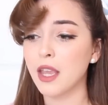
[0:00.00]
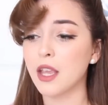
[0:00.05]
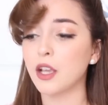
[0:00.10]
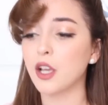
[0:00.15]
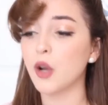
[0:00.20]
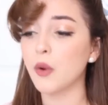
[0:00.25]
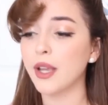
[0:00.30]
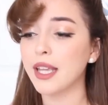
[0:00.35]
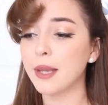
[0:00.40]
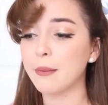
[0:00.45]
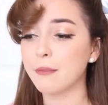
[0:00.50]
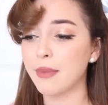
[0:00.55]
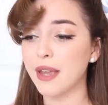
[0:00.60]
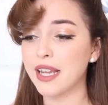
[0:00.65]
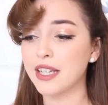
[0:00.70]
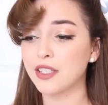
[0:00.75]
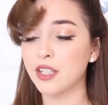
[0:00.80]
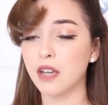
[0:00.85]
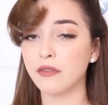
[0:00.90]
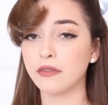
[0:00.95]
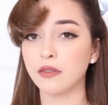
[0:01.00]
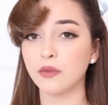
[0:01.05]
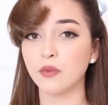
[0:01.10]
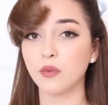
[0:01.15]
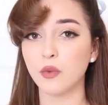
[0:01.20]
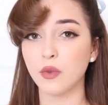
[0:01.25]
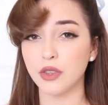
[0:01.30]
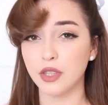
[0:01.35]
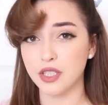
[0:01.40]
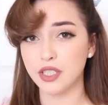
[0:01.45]
going it based off of
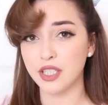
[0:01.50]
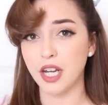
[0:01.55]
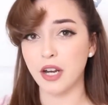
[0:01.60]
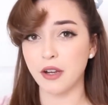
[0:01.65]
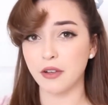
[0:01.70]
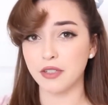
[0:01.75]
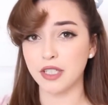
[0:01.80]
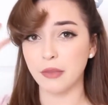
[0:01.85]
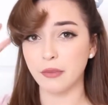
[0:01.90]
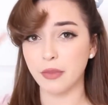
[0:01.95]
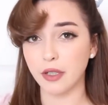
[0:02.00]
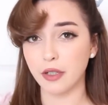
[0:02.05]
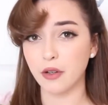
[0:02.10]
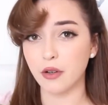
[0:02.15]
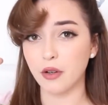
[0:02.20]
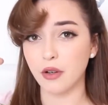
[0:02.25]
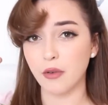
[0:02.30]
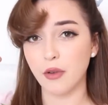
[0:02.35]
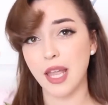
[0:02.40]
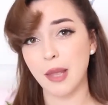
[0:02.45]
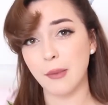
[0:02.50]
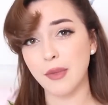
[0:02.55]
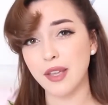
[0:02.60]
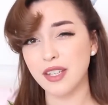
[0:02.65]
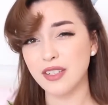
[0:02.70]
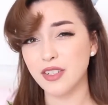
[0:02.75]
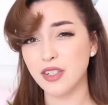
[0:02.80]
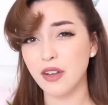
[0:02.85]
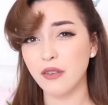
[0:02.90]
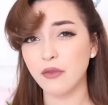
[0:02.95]
what the stereotypical
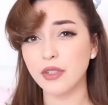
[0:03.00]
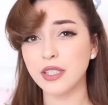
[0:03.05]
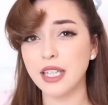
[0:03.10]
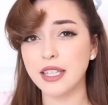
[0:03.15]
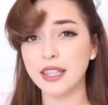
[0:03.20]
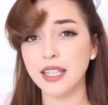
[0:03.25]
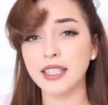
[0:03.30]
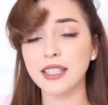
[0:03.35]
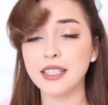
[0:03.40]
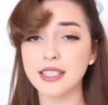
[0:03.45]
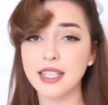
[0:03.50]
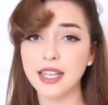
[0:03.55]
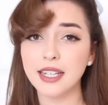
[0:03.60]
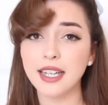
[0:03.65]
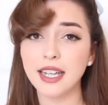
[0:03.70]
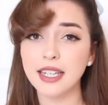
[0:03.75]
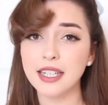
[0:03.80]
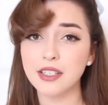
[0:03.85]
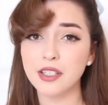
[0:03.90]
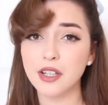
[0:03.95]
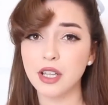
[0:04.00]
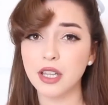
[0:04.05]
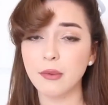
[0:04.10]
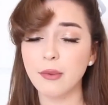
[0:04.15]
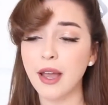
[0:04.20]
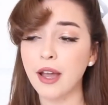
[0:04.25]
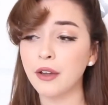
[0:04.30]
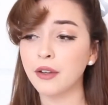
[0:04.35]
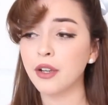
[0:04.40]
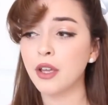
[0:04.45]
image of what they think the decade is all
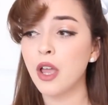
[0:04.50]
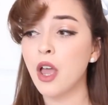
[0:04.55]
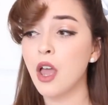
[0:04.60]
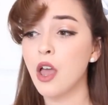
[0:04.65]
about.